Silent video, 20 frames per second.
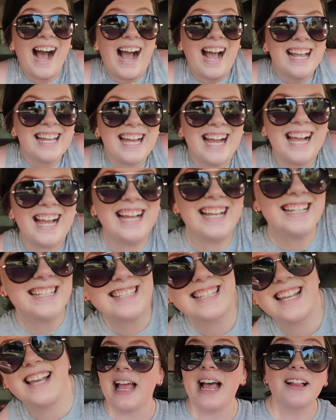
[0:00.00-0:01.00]
Hi guys!
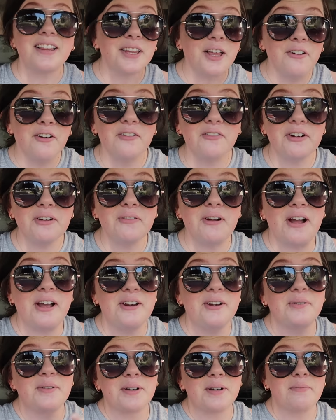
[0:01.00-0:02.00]
Hello
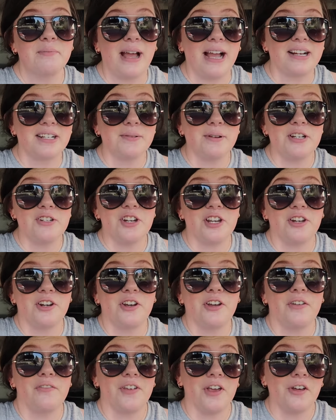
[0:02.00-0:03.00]
everyone, welcome back to my
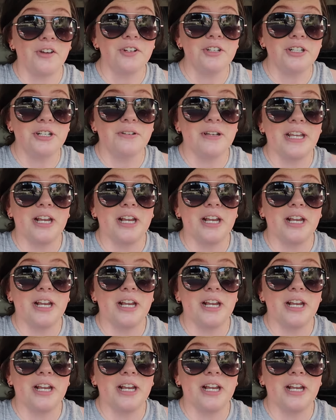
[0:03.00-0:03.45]
channel. If y'all are new